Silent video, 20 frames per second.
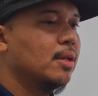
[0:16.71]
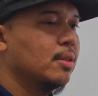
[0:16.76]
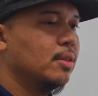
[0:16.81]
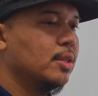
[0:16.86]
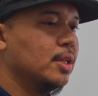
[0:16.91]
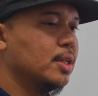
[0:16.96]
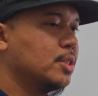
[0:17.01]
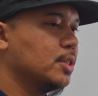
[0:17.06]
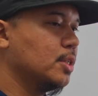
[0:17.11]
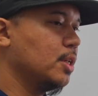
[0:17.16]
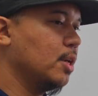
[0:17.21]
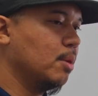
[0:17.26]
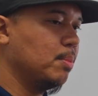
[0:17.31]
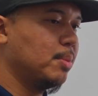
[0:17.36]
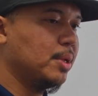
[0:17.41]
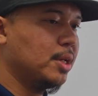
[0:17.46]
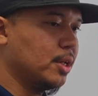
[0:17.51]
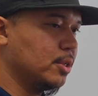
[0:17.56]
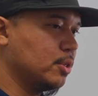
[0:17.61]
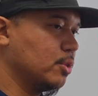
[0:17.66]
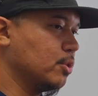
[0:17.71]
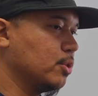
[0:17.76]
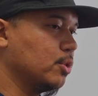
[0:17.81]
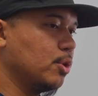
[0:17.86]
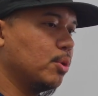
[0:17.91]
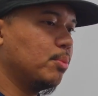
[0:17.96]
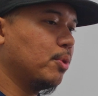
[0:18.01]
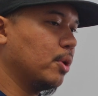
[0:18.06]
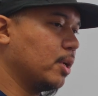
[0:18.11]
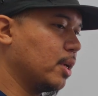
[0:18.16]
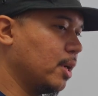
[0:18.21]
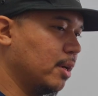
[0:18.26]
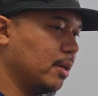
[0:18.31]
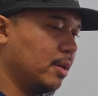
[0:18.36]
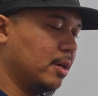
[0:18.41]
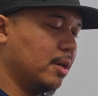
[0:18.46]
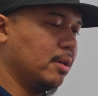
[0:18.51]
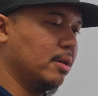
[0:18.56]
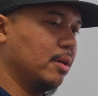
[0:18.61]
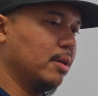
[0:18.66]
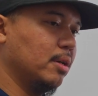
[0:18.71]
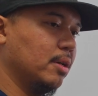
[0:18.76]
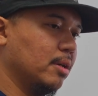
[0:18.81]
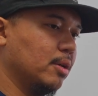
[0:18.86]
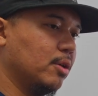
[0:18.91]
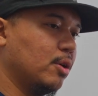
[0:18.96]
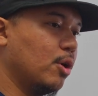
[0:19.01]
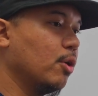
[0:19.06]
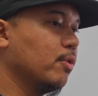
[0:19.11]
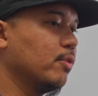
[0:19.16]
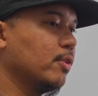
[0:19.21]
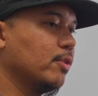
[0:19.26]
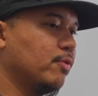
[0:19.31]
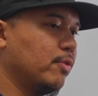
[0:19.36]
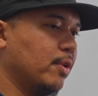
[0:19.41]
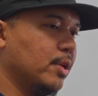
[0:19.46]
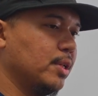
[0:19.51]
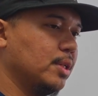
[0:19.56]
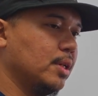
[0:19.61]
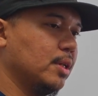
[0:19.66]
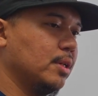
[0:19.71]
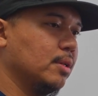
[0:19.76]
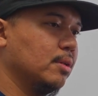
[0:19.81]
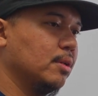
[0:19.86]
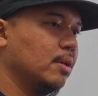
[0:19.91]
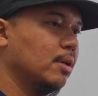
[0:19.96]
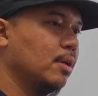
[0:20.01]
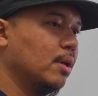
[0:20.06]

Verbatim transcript: This year, because there's no more uh, COVID funding,